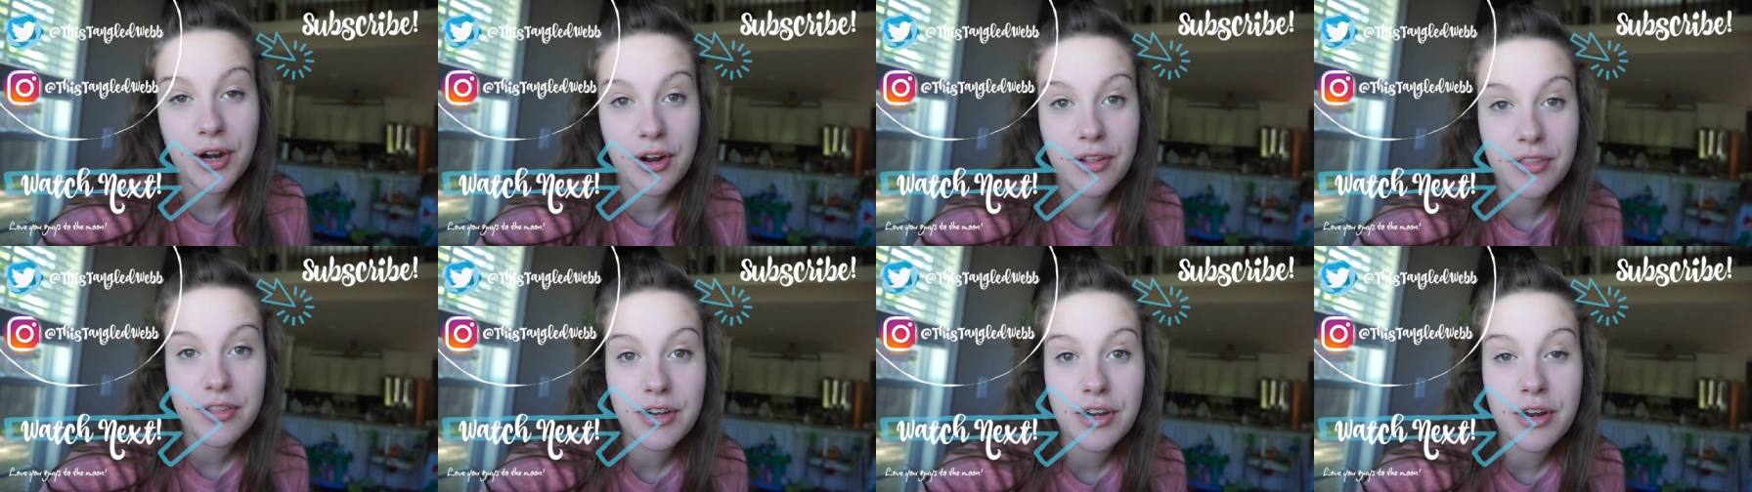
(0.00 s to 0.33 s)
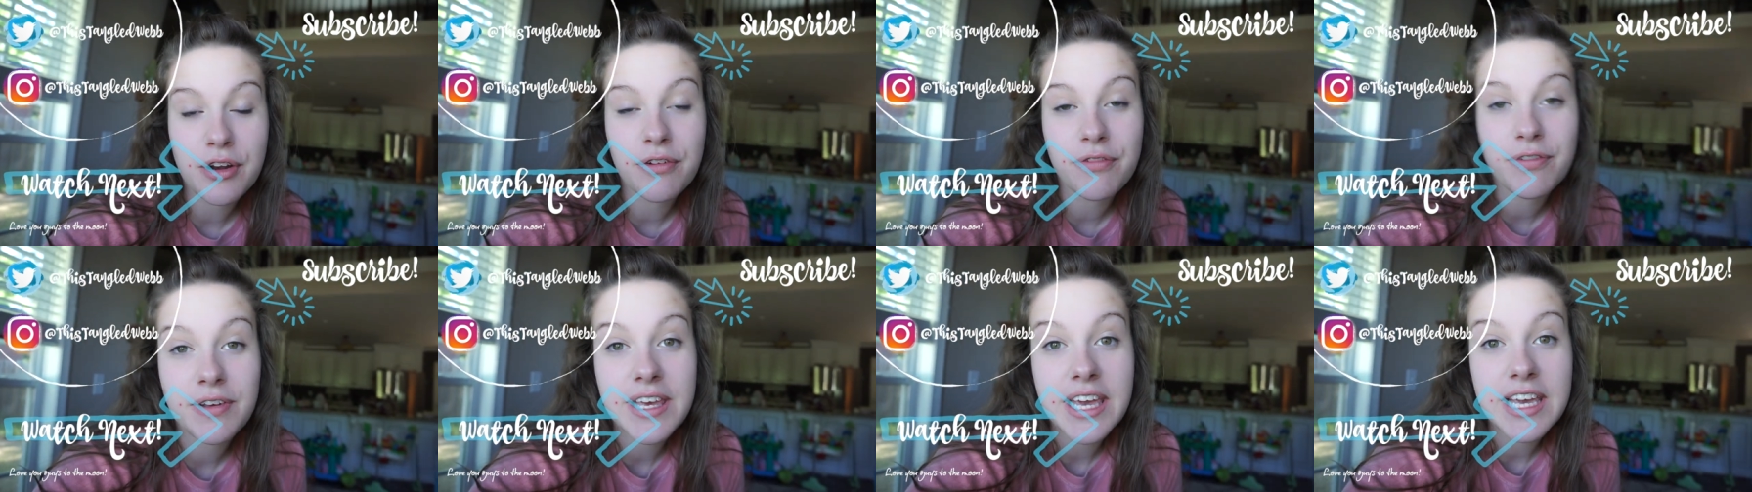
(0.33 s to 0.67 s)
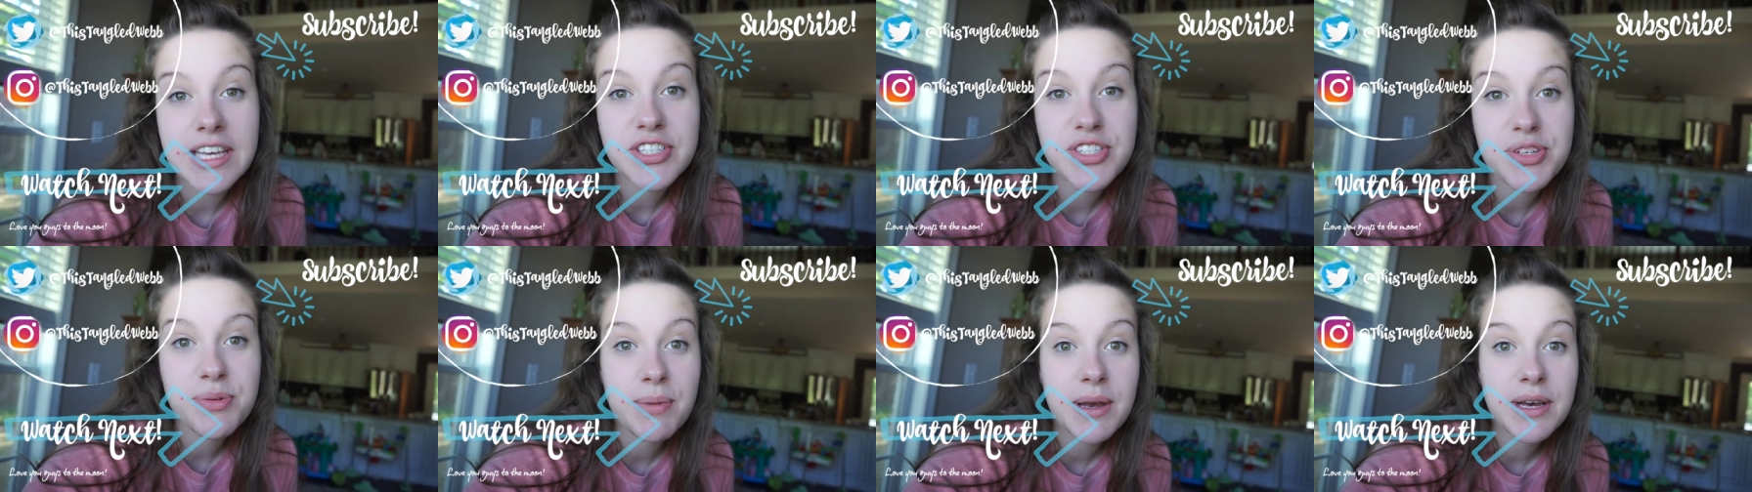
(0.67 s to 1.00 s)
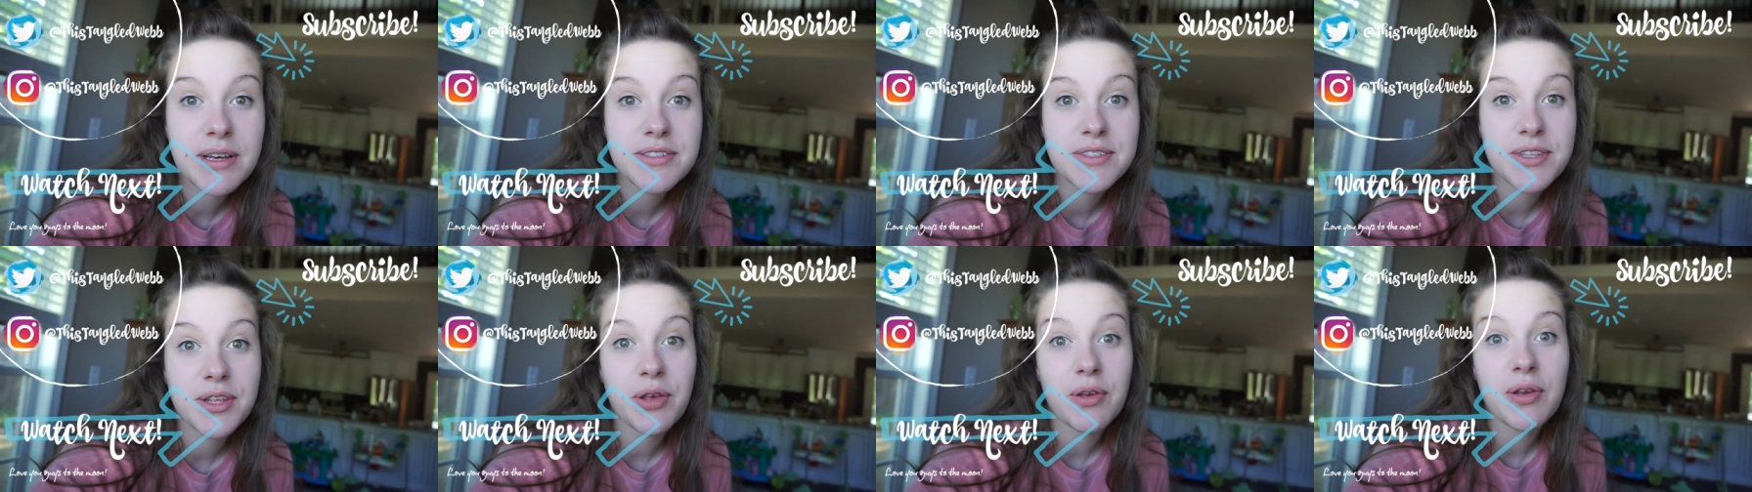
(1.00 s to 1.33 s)
on the notification
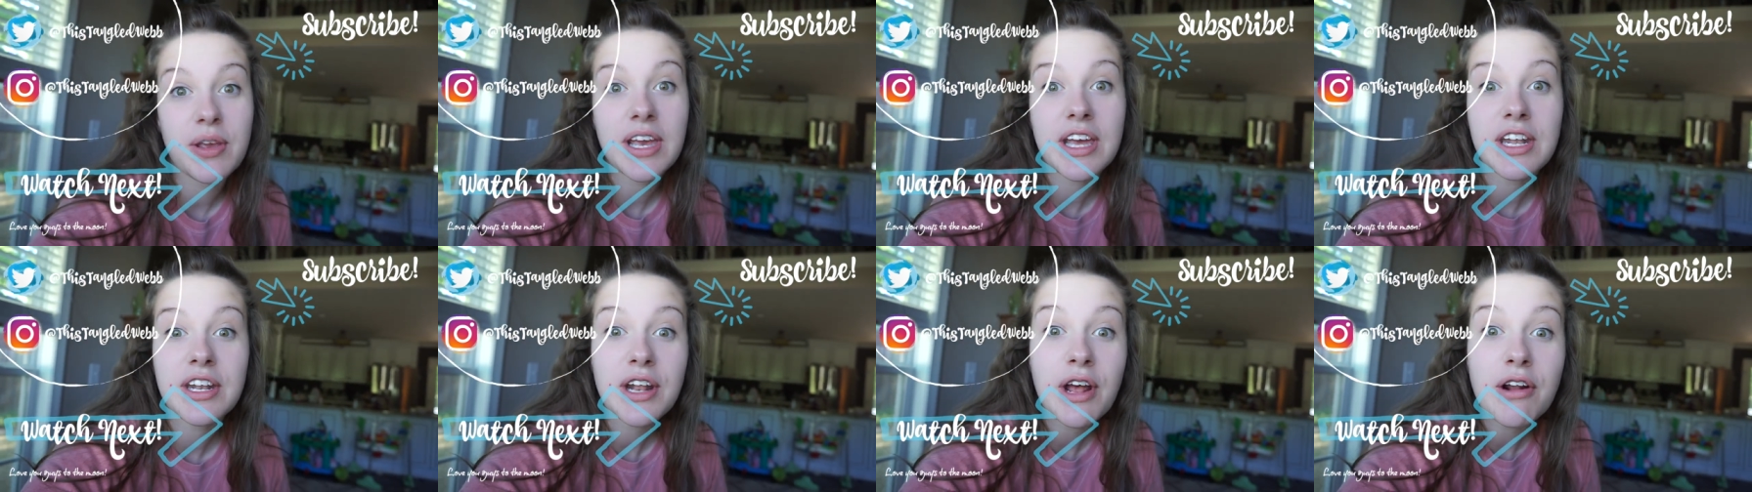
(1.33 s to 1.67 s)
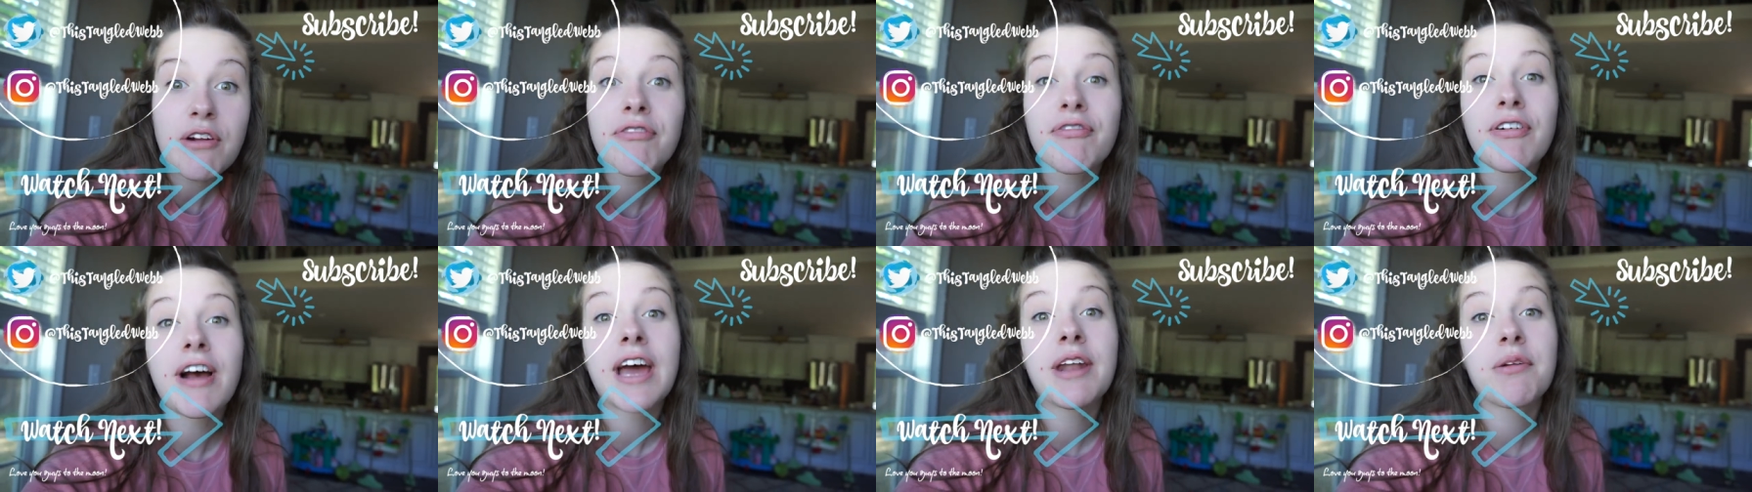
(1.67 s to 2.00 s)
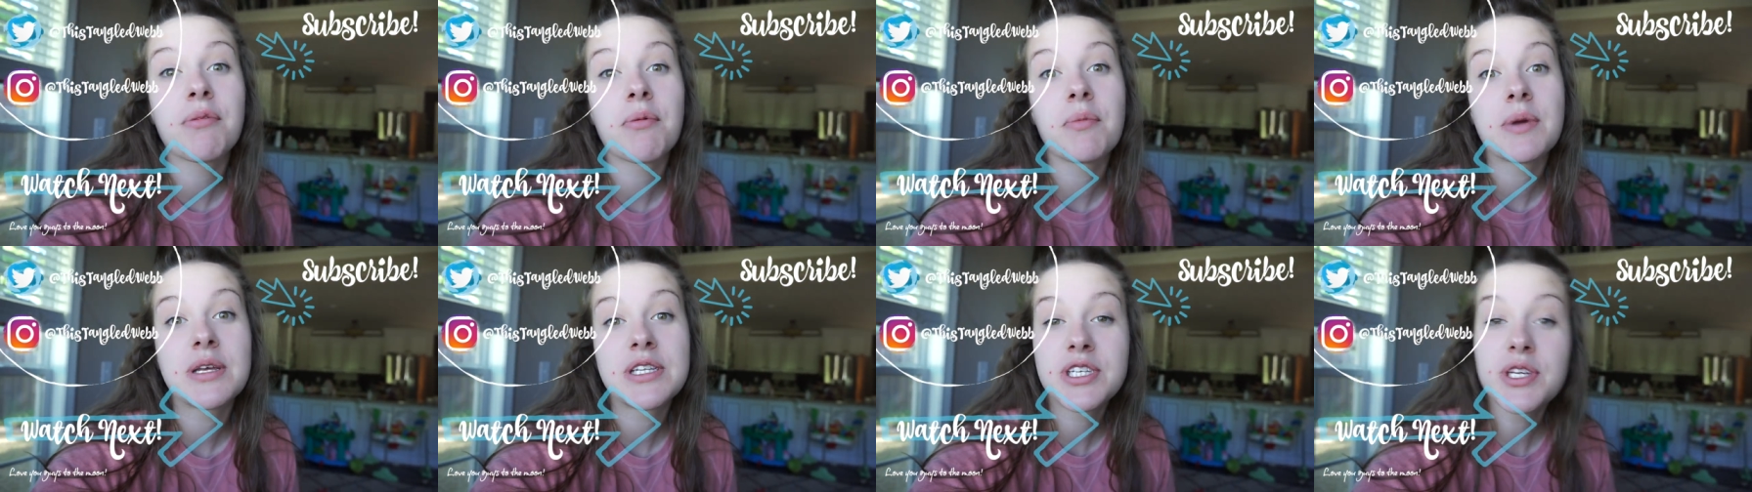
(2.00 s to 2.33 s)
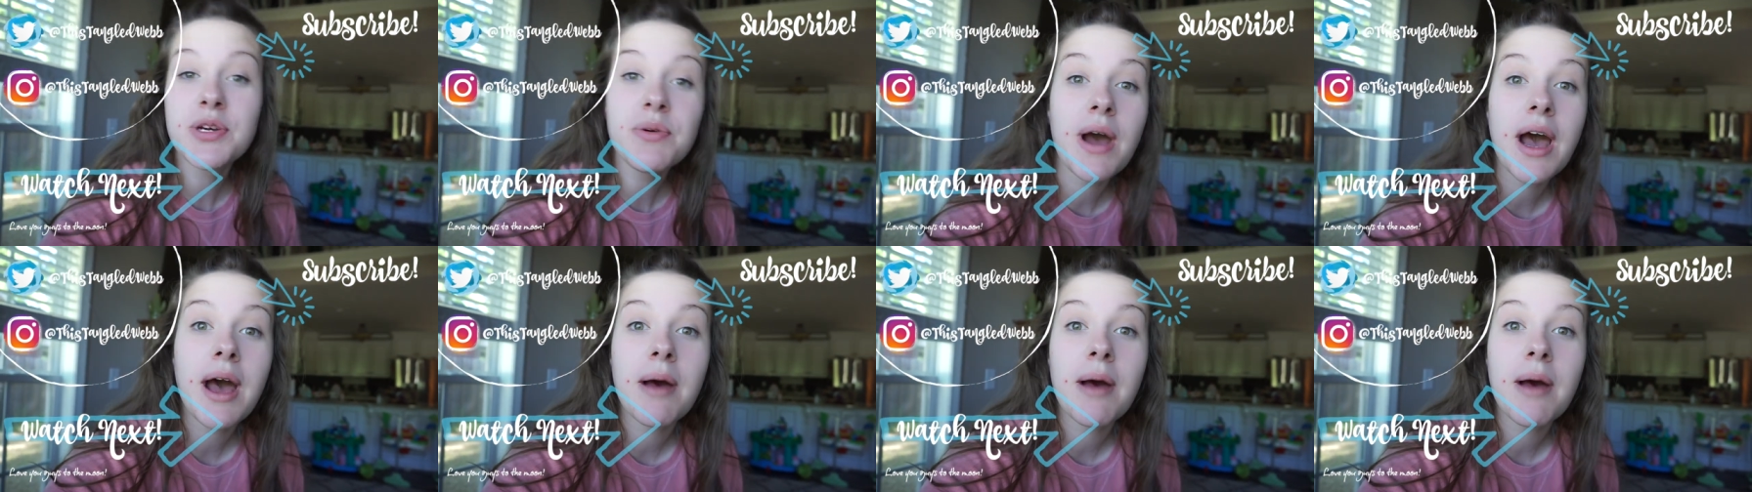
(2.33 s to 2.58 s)
bell so you can get notified when we do